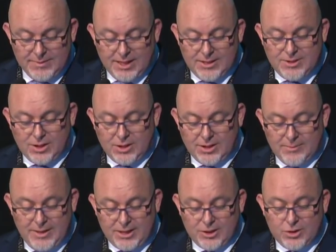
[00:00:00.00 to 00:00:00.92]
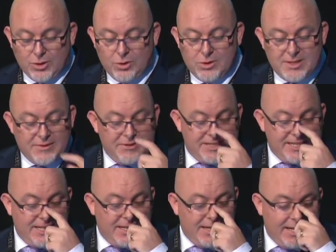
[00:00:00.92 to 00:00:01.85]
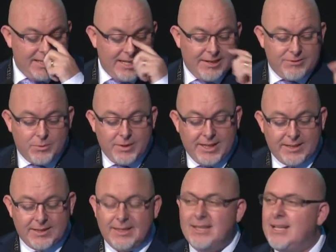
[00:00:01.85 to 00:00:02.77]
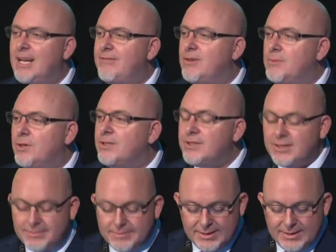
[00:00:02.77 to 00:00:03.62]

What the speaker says: I saw her make her goals every day, and then every week, and then every month.